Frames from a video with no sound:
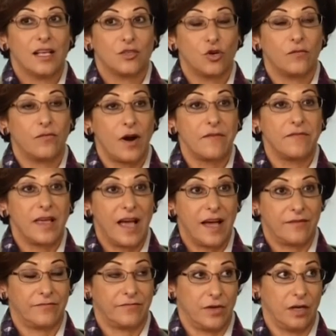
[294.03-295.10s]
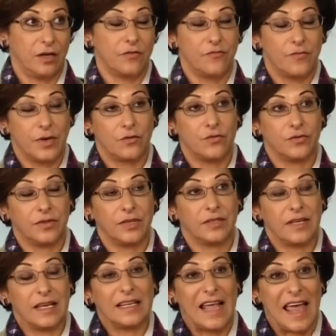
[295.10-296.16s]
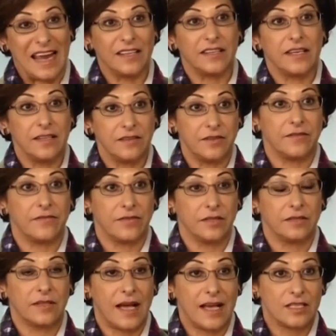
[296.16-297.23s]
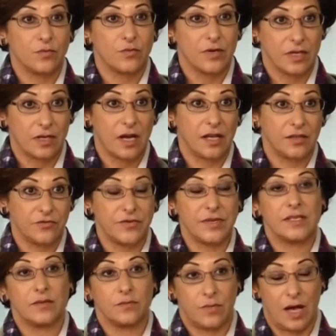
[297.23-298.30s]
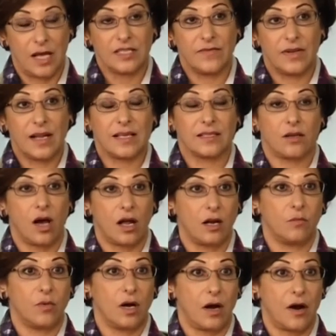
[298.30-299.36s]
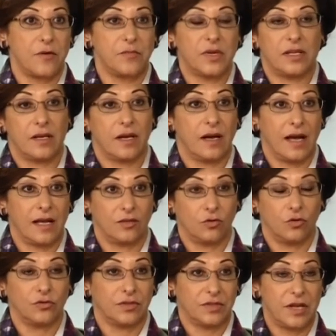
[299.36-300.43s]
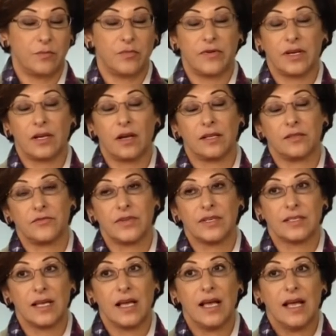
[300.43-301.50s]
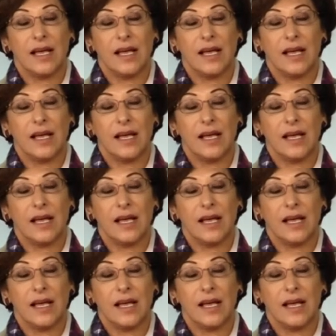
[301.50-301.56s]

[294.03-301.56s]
So far, we have uh, recruited in 18 different diasporan countries, as well as Karabakh, Armenia, and all the neighboring countries.